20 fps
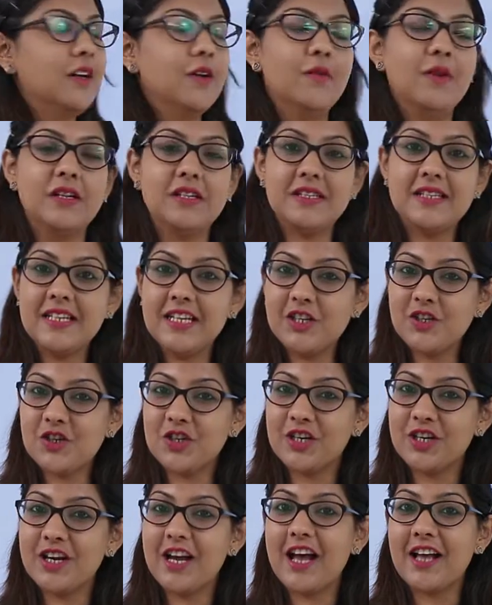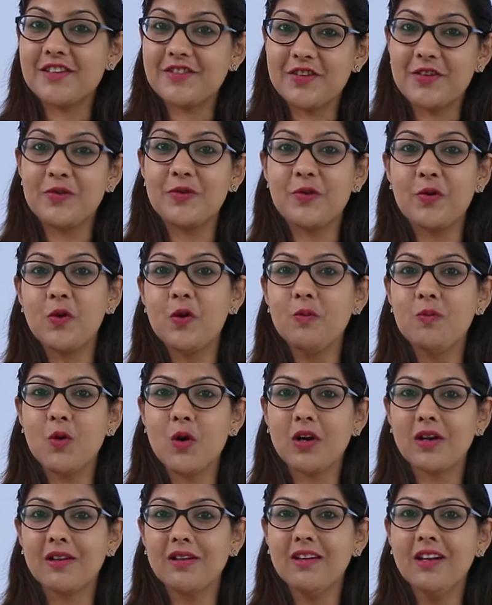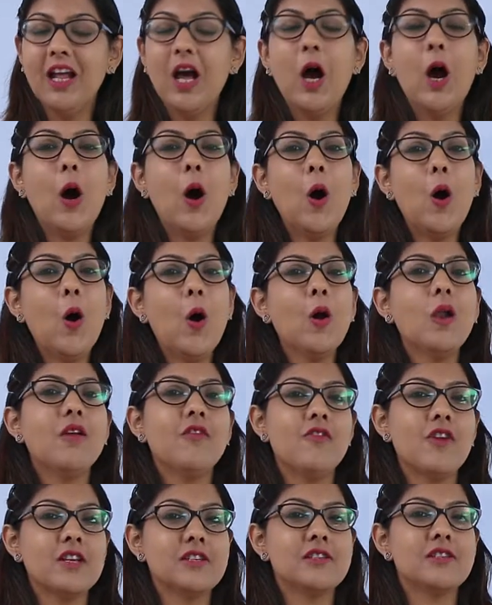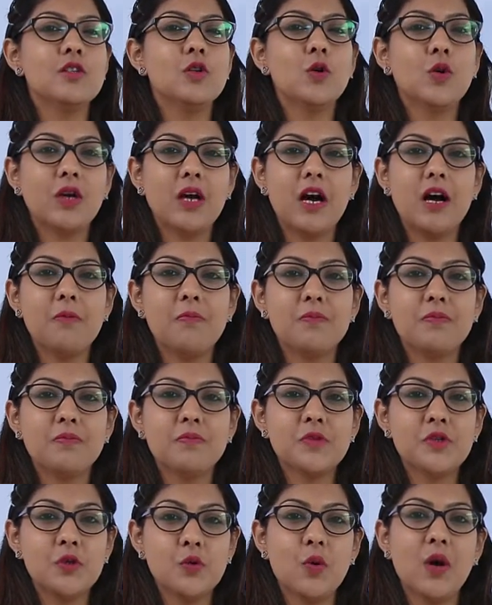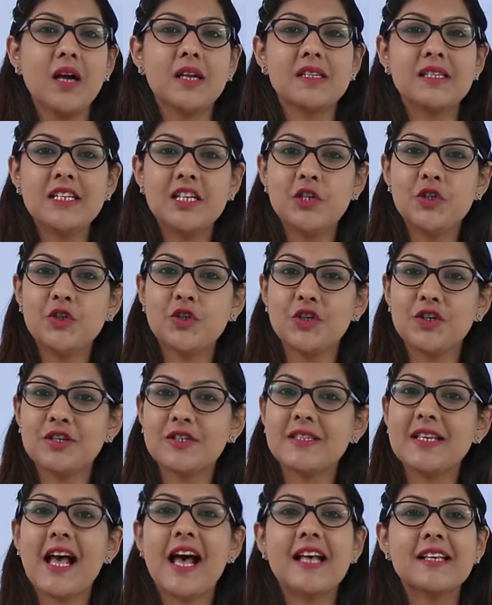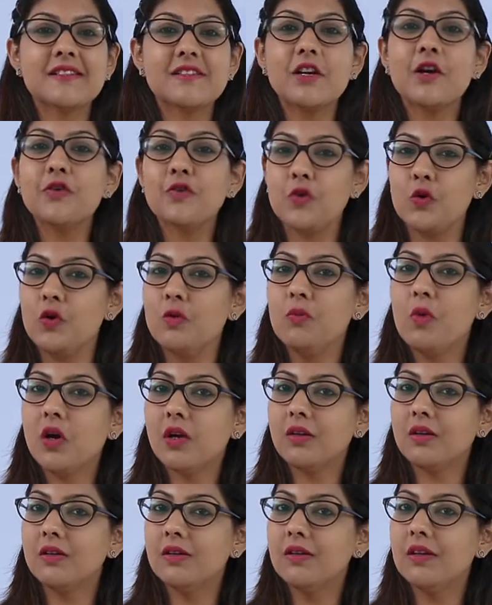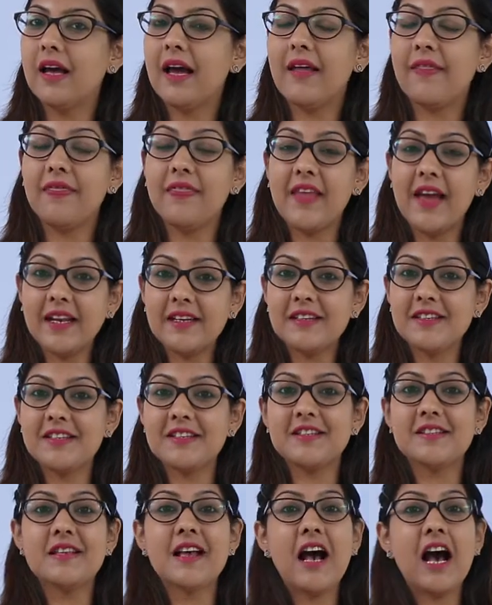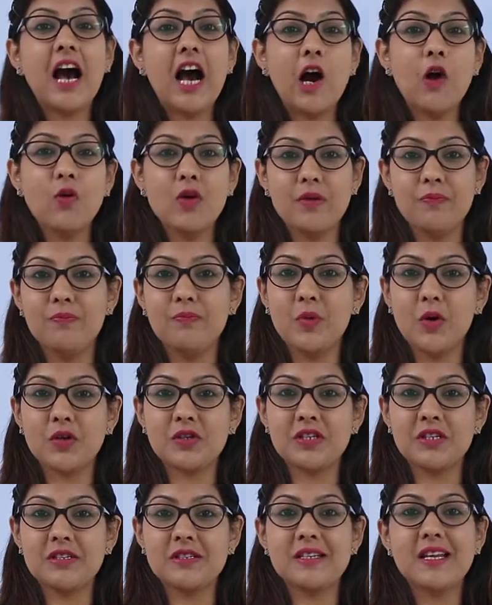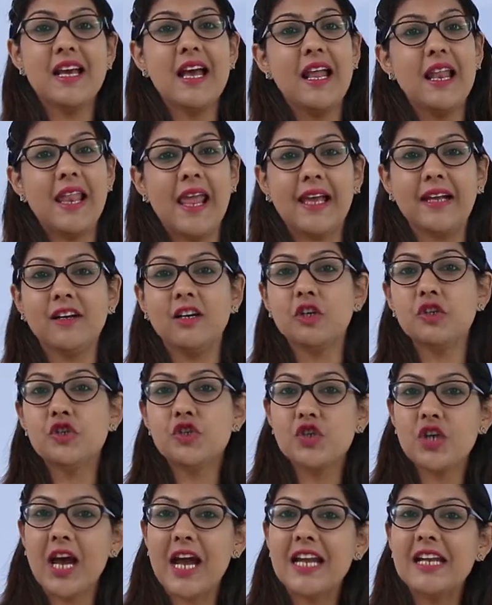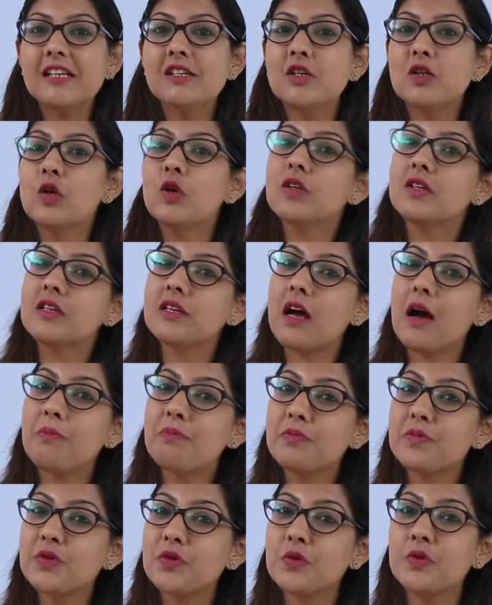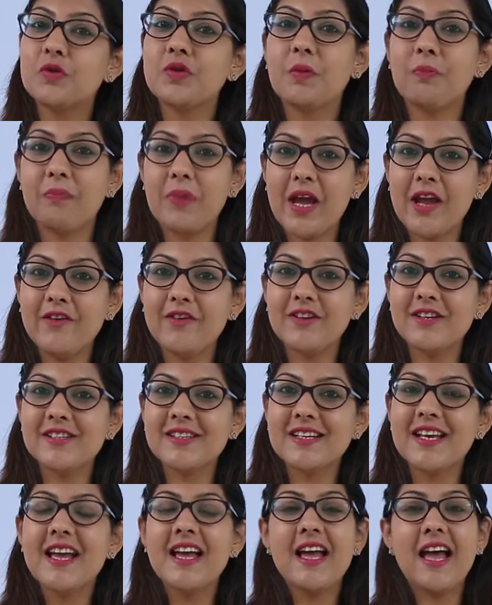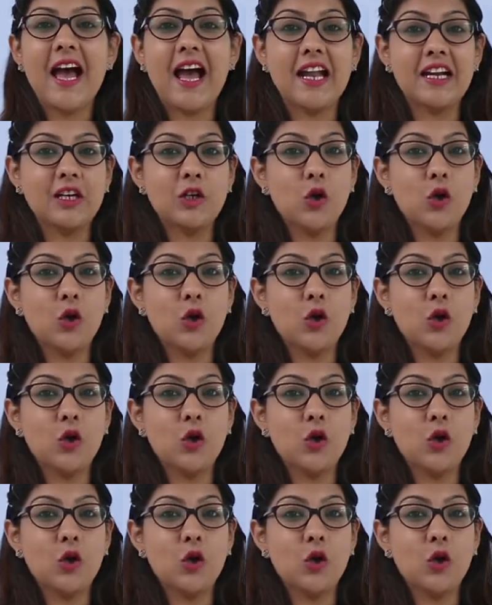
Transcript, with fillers: Well, teacher as a role model, all of us look up to our teachers as a role model and that is how important like a child look up to the parent and